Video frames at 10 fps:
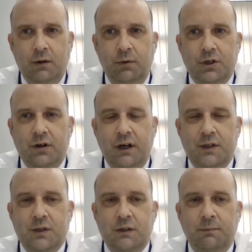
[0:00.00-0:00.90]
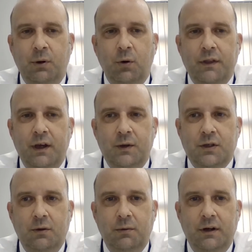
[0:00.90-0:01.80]
We tried to support those
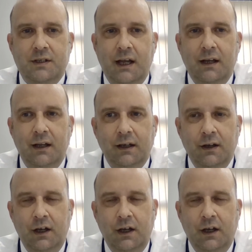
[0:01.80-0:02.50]
who were attending.